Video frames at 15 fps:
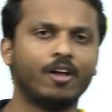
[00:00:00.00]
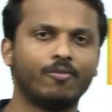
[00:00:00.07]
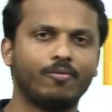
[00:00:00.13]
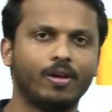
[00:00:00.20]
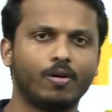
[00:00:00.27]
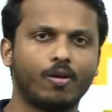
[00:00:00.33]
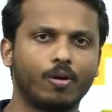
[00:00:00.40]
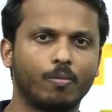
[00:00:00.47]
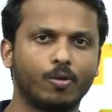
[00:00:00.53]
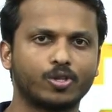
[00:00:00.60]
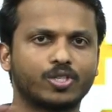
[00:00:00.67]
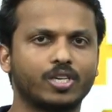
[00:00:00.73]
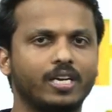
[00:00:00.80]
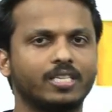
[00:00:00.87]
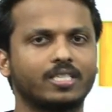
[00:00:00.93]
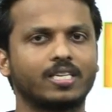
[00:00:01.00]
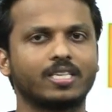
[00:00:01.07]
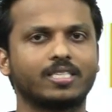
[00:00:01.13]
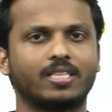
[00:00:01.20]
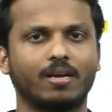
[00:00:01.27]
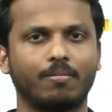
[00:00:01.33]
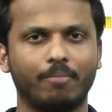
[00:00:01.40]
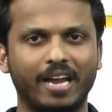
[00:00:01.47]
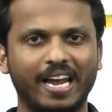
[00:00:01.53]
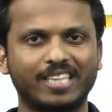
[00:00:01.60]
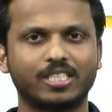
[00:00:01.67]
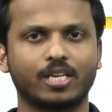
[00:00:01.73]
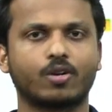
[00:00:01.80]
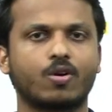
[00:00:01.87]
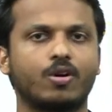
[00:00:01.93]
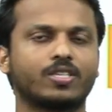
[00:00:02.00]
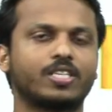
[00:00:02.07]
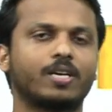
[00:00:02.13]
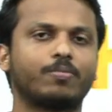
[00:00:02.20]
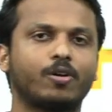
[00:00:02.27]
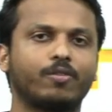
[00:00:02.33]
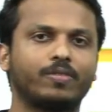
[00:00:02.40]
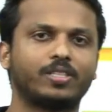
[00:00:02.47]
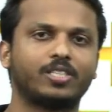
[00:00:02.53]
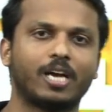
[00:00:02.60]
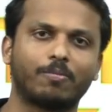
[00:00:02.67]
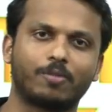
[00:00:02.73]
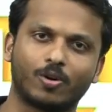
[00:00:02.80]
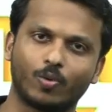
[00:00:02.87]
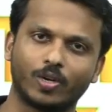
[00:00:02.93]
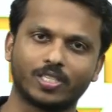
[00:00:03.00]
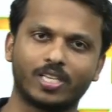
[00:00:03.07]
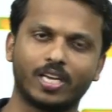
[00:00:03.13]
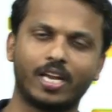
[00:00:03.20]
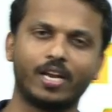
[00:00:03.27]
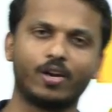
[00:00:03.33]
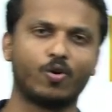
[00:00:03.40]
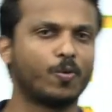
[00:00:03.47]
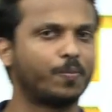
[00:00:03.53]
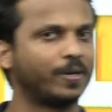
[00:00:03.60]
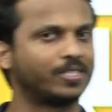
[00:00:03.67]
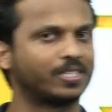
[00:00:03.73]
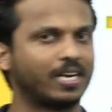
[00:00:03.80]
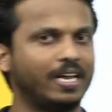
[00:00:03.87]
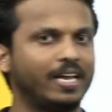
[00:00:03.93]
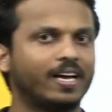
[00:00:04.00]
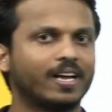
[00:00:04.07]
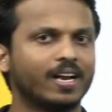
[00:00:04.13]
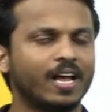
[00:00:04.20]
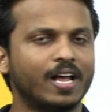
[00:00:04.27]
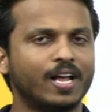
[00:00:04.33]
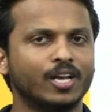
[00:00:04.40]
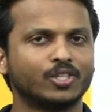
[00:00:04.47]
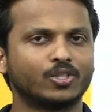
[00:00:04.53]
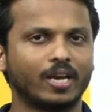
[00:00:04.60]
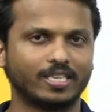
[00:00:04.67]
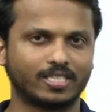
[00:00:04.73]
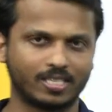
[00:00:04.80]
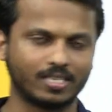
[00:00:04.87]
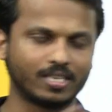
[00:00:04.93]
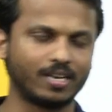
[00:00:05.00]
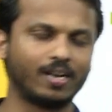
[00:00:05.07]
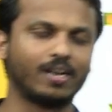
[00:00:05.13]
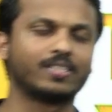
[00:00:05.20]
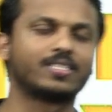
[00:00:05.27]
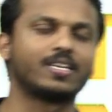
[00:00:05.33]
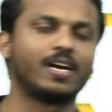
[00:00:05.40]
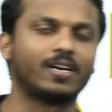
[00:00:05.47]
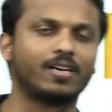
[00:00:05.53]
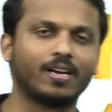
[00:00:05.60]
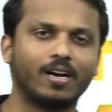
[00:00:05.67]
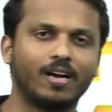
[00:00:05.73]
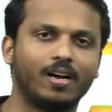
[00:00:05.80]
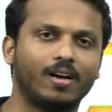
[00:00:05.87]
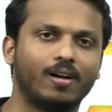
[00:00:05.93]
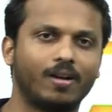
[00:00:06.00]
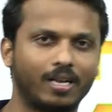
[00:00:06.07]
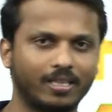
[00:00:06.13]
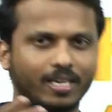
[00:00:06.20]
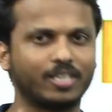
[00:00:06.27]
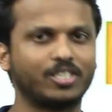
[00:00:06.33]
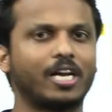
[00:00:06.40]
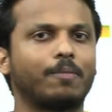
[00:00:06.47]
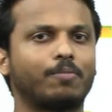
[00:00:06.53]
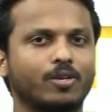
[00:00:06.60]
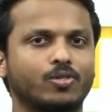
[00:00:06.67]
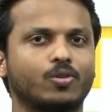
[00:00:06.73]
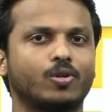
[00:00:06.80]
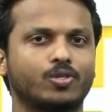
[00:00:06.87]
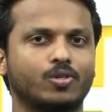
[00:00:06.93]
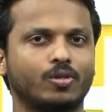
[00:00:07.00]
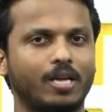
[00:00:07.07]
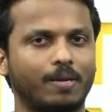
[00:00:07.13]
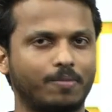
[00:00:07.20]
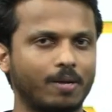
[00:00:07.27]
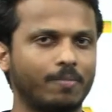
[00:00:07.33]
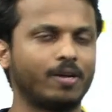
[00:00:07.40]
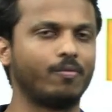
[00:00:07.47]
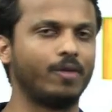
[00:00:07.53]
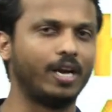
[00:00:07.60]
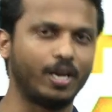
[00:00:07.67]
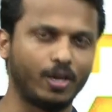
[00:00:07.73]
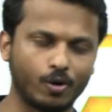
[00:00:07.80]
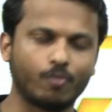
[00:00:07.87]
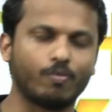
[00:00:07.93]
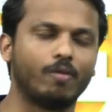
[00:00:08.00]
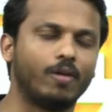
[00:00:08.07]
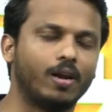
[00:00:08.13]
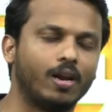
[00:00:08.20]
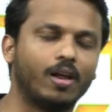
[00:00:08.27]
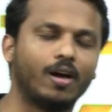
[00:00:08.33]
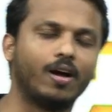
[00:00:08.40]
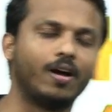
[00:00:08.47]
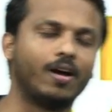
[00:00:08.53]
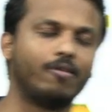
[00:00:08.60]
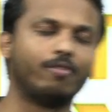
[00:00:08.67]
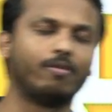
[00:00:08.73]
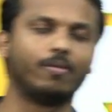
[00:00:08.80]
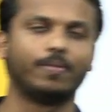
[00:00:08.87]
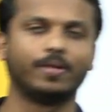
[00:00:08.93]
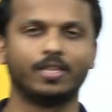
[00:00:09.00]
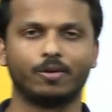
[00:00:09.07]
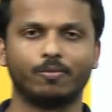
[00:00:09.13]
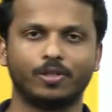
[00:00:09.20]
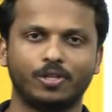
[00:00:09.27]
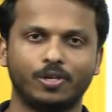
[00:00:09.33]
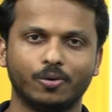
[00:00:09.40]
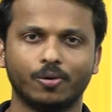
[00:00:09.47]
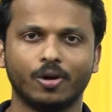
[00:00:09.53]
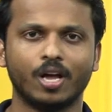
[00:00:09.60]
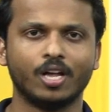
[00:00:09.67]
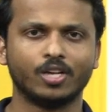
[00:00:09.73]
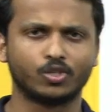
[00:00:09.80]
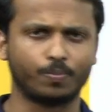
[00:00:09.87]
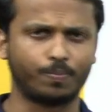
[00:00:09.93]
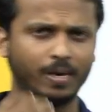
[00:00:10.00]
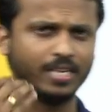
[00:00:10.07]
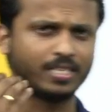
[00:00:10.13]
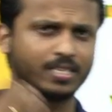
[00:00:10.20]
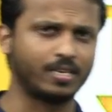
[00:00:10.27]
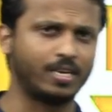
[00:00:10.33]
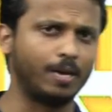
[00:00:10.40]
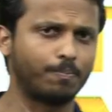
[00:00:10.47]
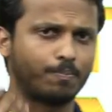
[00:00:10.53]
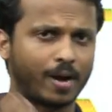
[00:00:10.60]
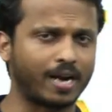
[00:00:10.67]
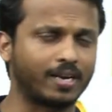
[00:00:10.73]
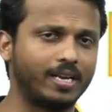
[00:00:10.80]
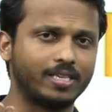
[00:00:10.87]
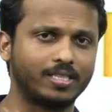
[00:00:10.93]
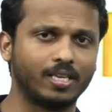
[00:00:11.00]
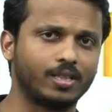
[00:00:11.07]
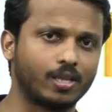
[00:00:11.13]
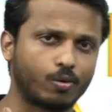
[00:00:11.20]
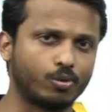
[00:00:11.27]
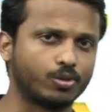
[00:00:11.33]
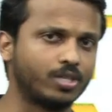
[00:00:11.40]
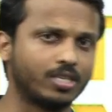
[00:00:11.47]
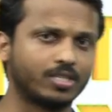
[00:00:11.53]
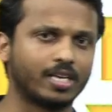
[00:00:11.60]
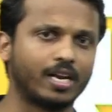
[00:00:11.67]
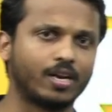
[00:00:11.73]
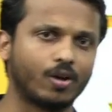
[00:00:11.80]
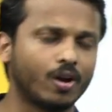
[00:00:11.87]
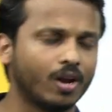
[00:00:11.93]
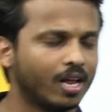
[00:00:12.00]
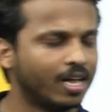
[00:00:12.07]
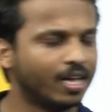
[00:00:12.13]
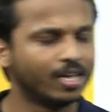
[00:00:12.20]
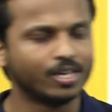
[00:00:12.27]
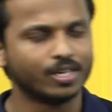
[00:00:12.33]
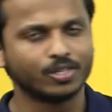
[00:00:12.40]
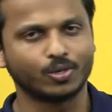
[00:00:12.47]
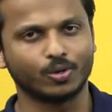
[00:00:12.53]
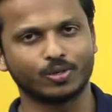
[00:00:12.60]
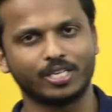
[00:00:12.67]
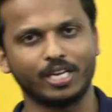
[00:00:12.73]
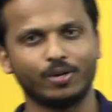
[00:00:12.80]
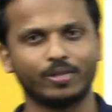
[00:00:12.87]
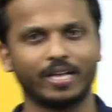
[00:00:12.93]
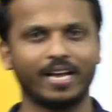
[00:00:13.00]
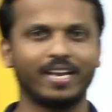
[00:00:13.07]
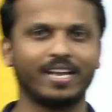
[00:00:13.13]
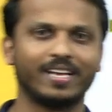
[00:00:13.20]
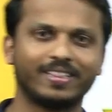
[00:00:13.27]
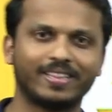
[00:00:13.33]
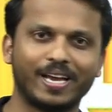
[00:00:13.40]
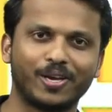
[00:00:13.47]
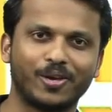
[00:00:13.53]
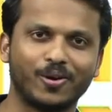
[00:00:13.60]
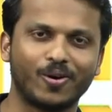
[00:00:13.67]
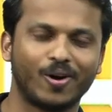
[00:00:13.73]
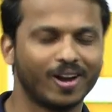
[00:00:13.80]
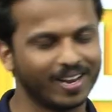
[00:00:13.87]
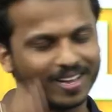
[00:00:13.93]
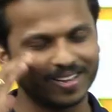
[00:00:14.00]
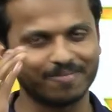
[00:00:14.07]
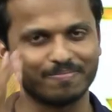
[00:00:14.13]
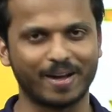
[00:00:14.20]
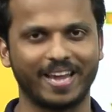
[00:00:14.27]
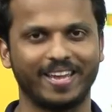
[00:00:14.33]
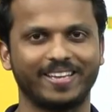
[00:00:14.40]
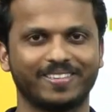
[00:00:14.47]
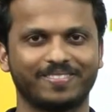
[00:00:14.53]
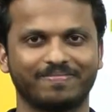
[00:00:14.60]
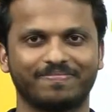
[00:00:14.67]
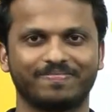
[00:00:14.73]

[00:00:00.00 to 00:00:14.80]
We almost discussed the major concept of the chapter once again. Hope it's clear. So let's start other chapters also. The upcoming video we will be there with you. So please keep practicing the questions and all. So see you there. Thank you all. Bye.